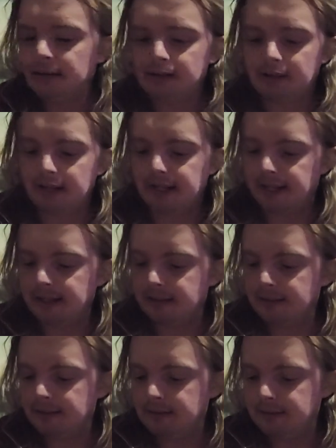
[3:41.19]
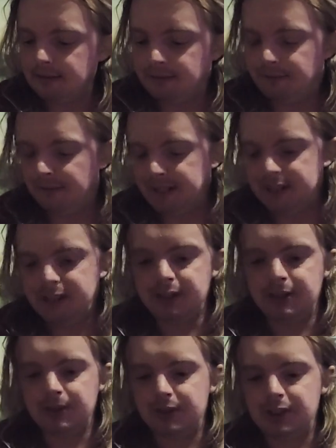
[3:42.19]
Like, the
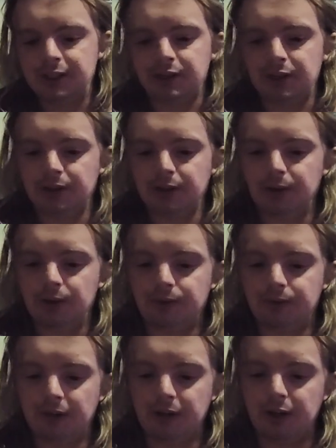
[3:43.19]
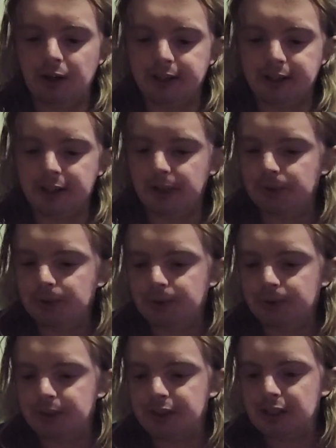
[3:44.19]
faces look shit. They look very identical
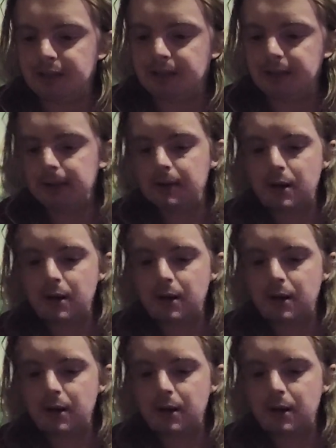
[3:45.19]
to each other.